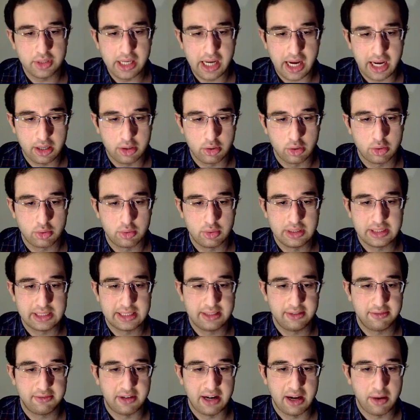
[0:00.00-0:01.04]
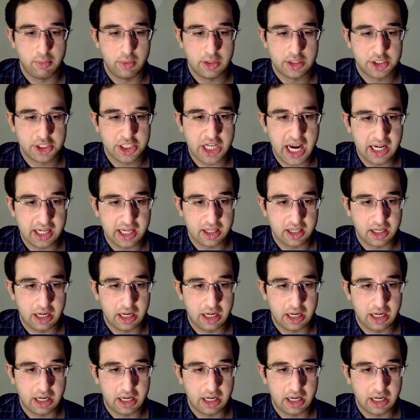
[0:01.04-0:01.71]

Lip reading: I go queen c5 with check,